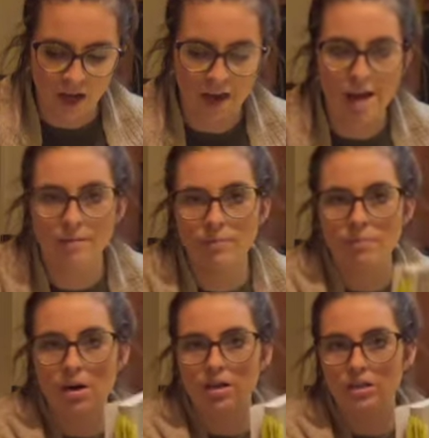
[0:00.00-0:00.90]
I have it
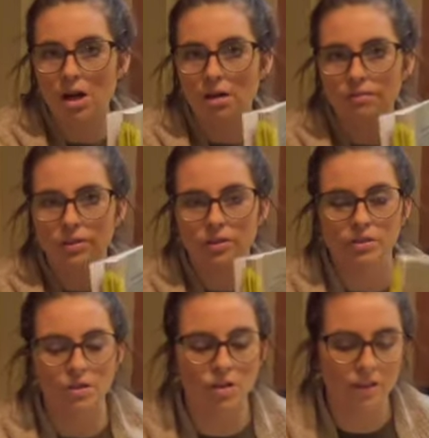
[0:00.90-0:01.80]
marked off because
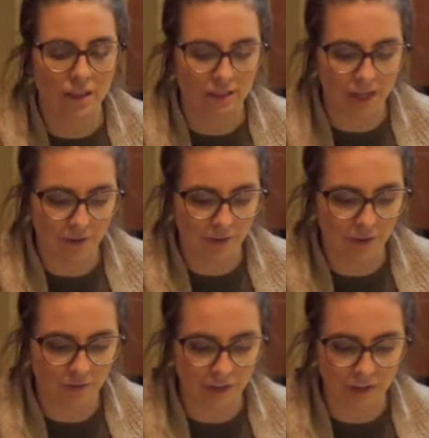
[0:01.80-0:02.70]
those are all things that I would
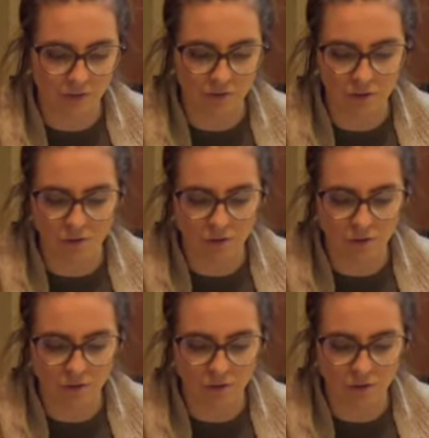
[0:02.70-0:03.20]
have liked to grow.